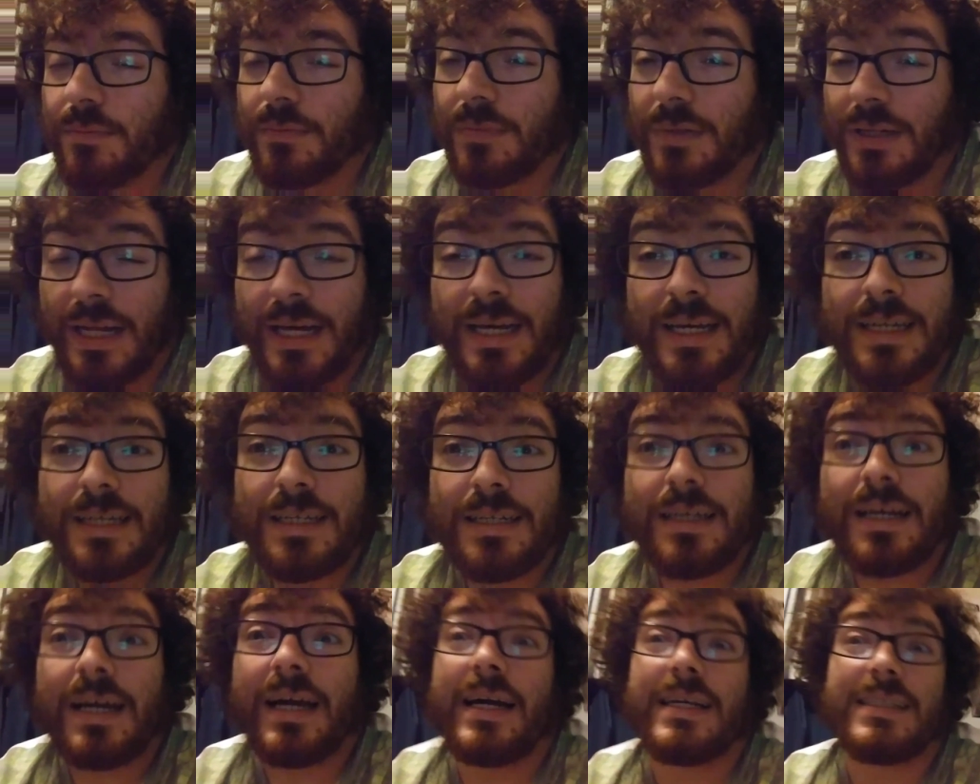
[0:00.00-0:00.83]
Leia
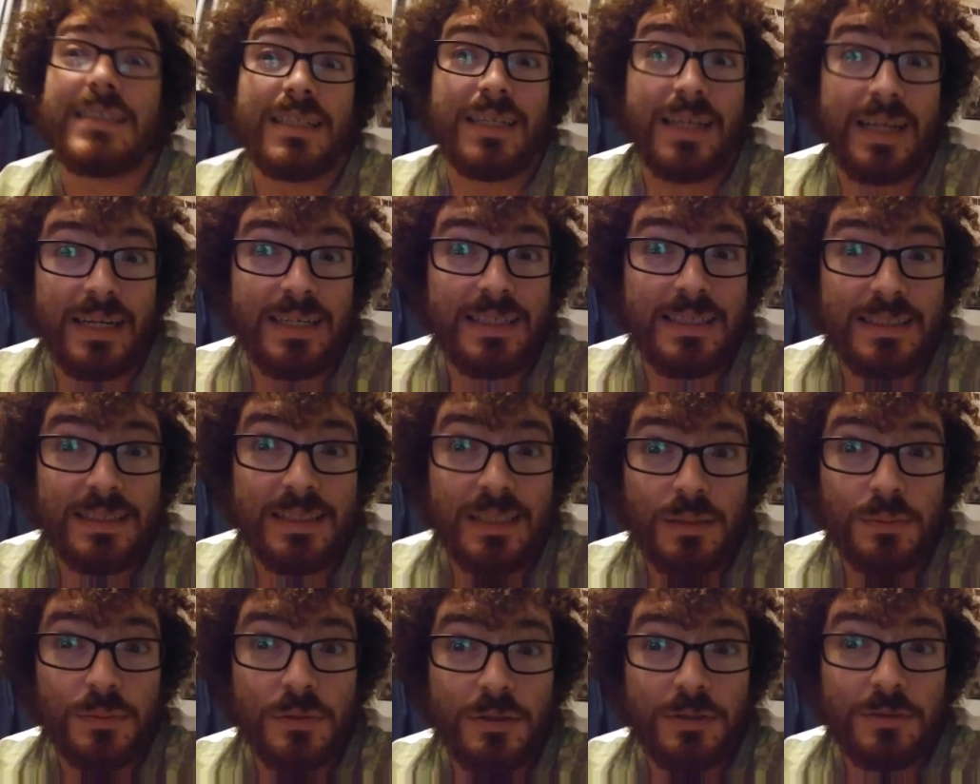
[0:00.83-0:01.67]
has a
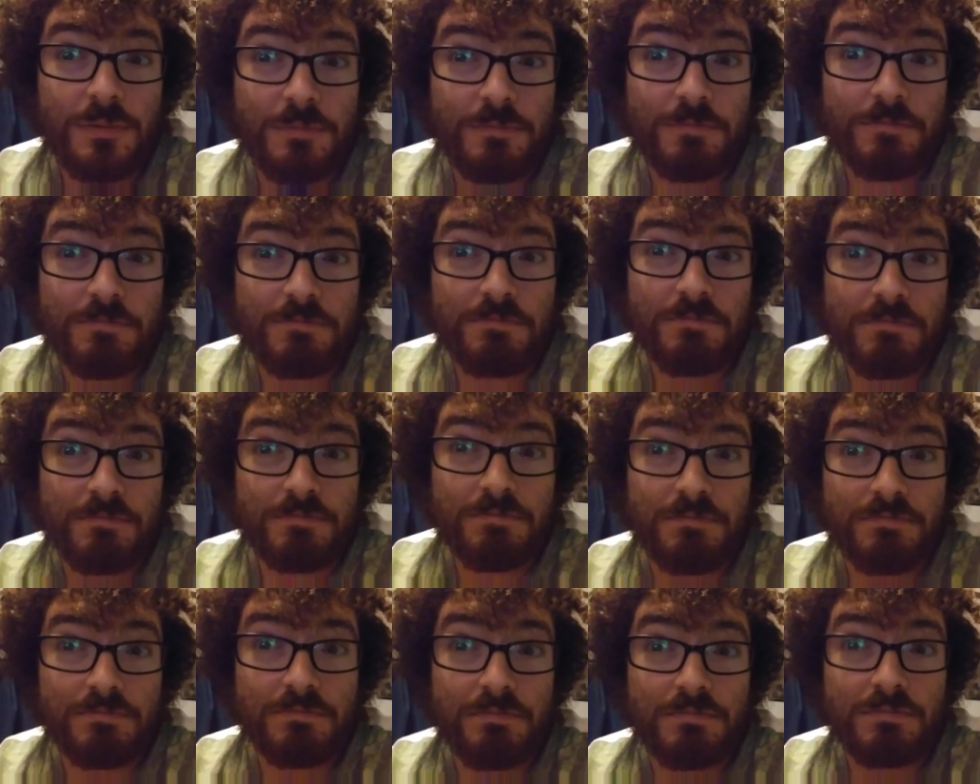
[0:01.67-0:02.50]
lightsaber
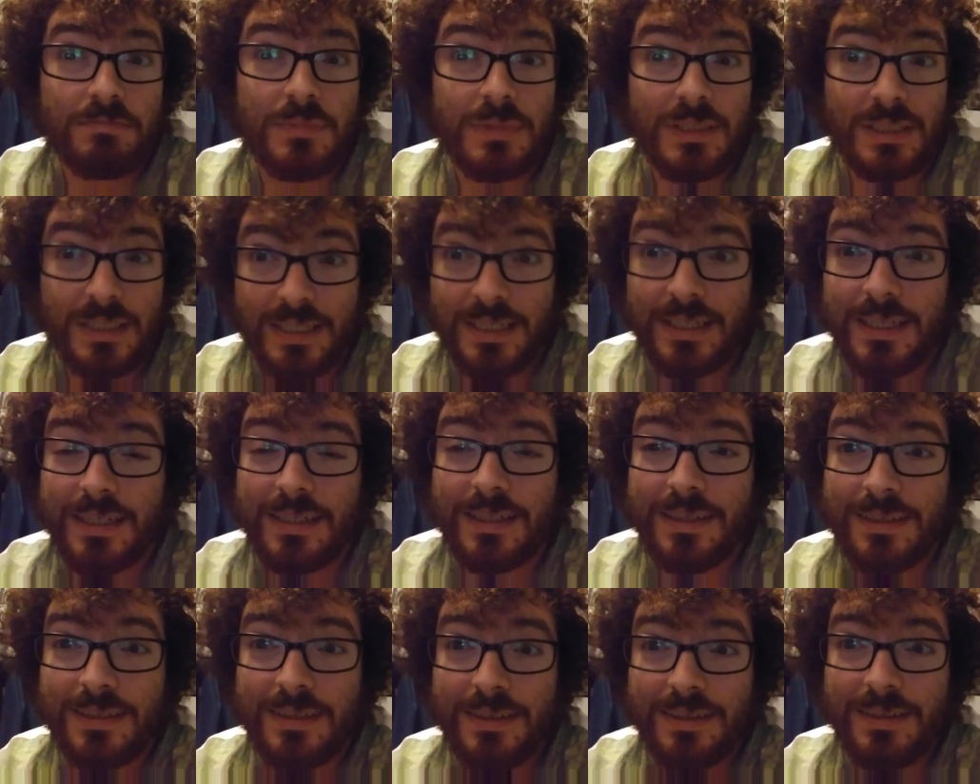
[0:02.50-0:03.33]
yeah
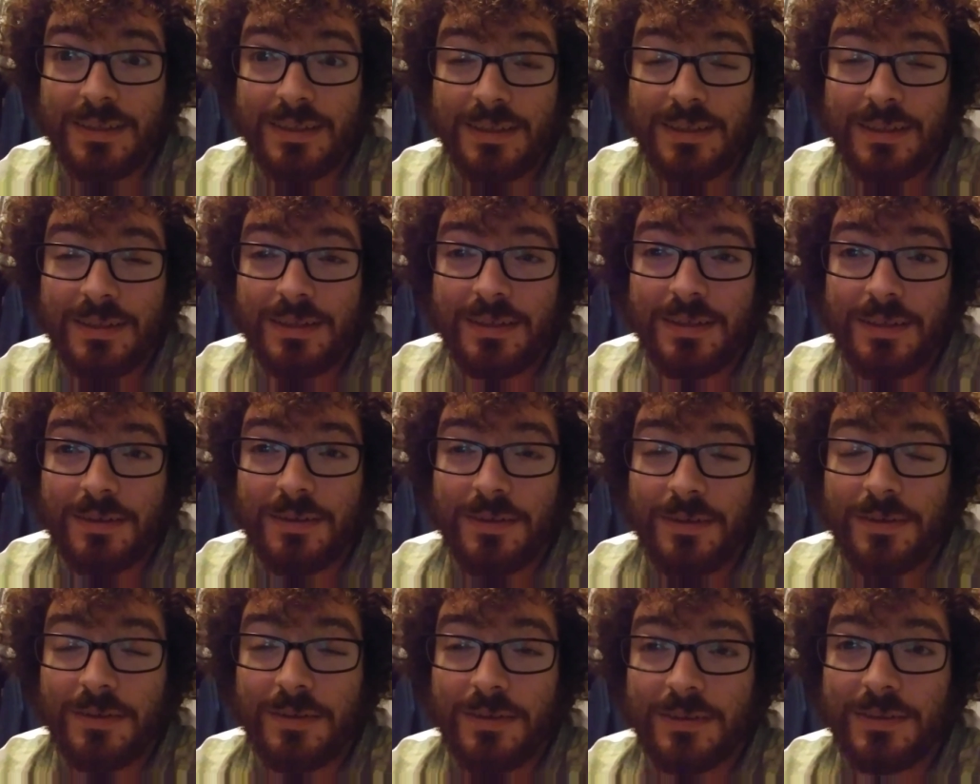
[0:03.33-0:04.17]

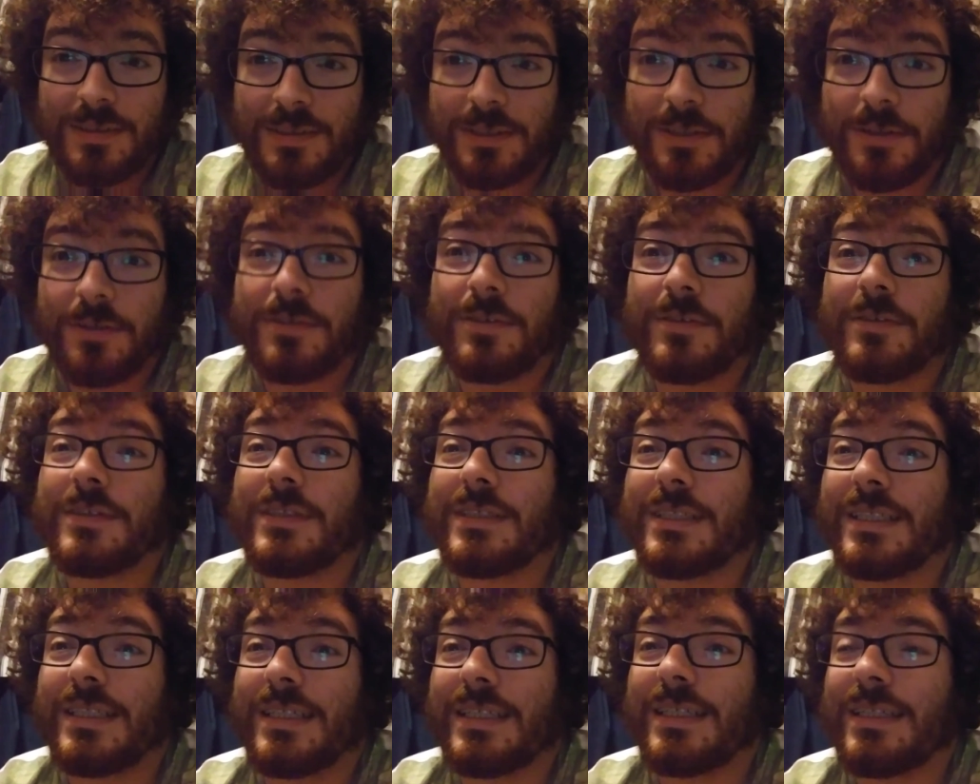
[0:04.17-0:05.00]
so
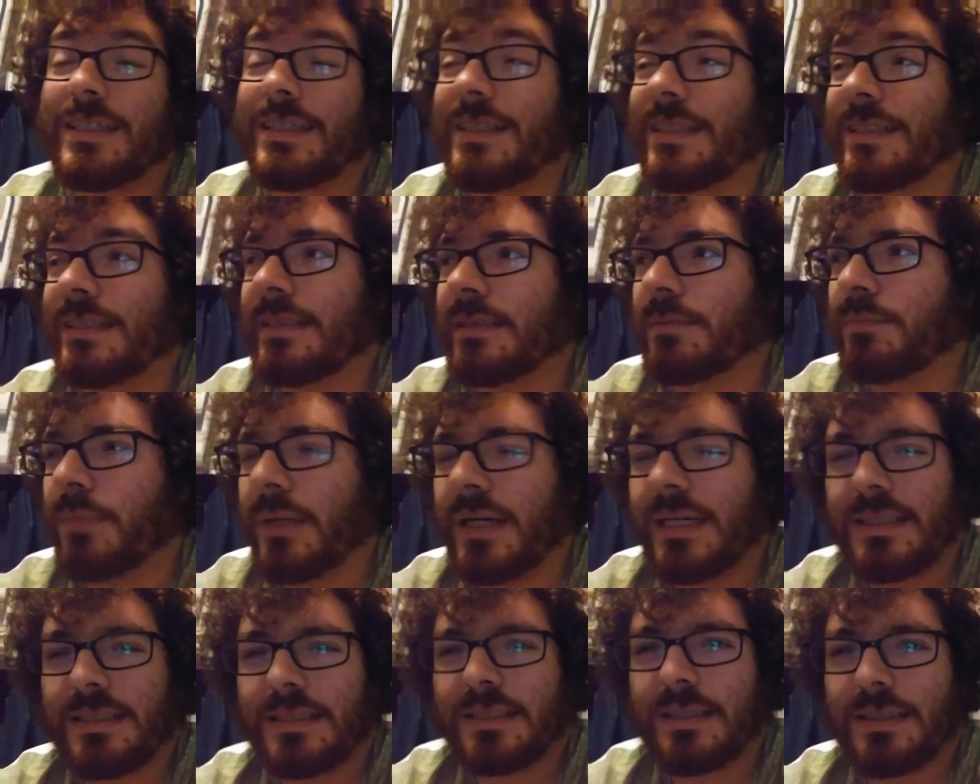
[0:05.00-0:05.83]
she is
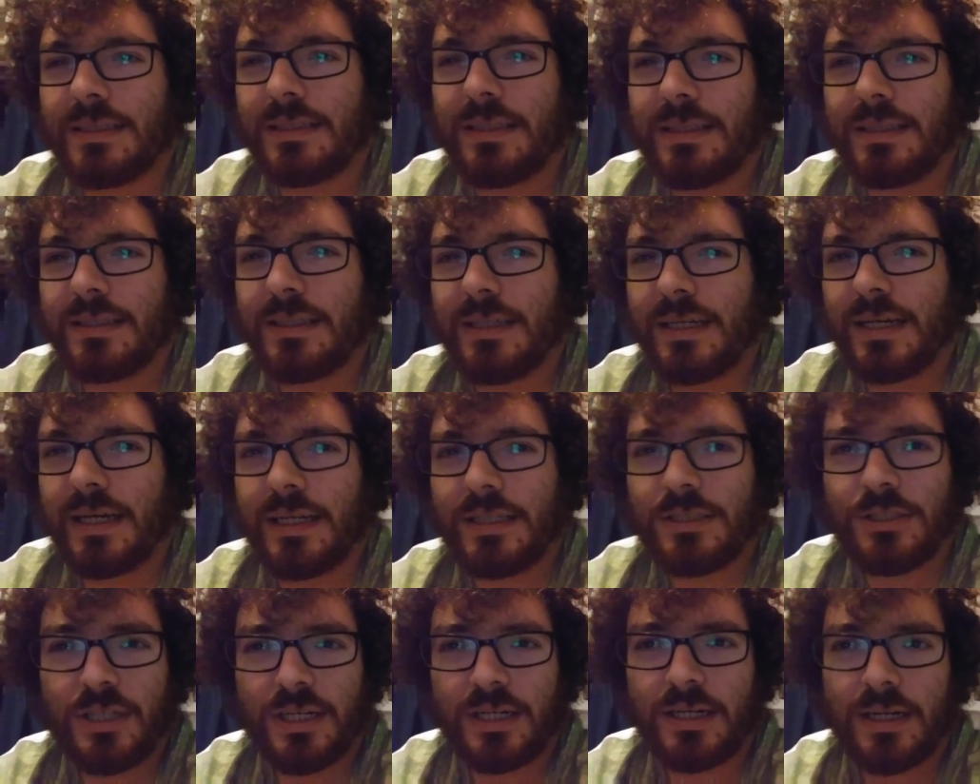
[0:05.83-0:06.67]
basically a
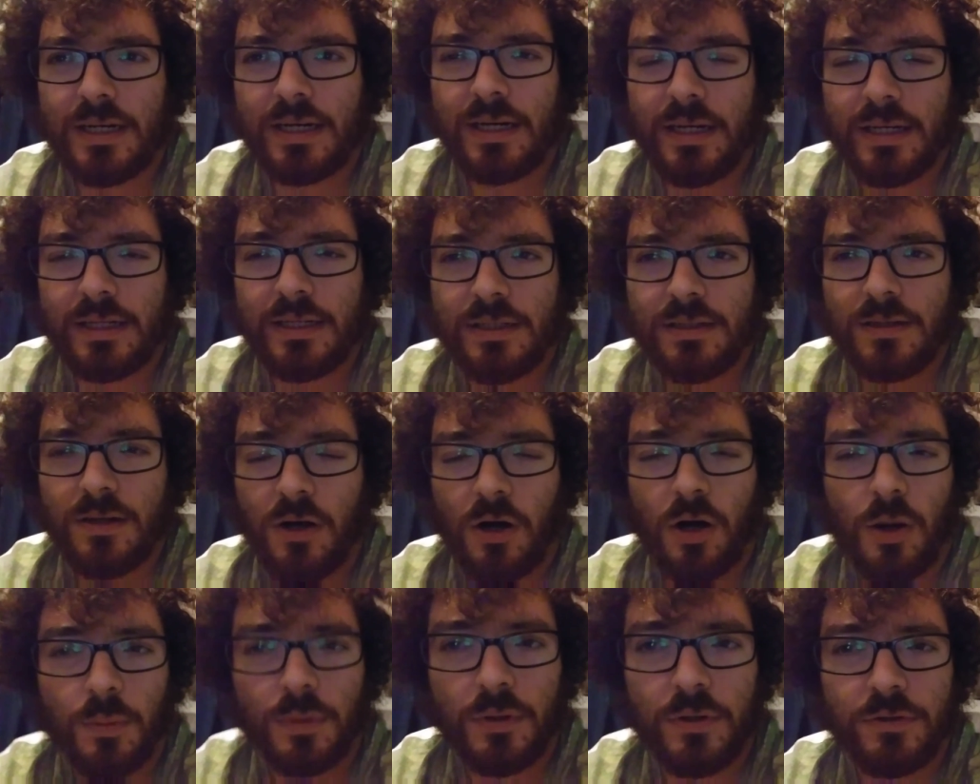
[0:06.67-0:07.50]
Jedi
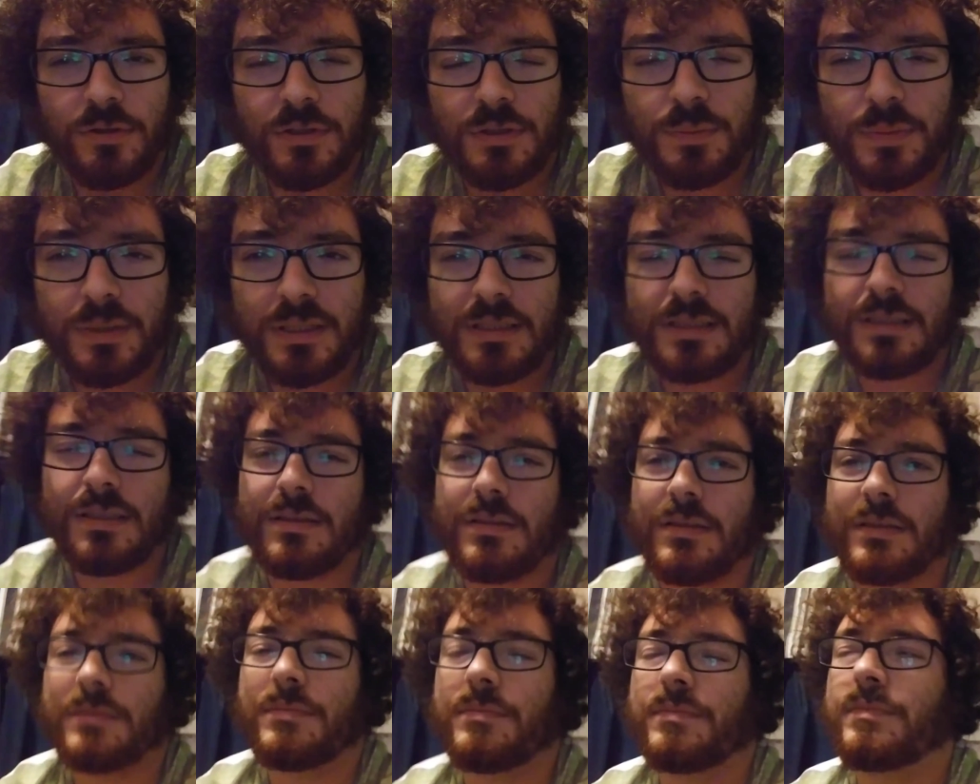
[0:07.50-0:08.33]
almost
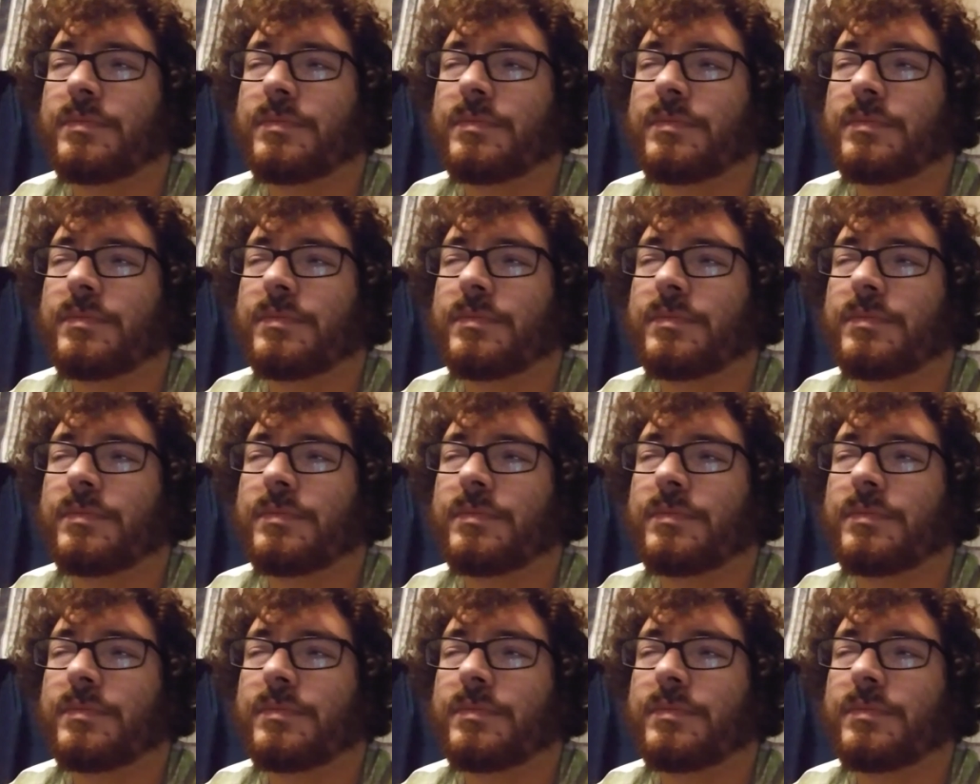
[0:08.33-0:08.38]
basically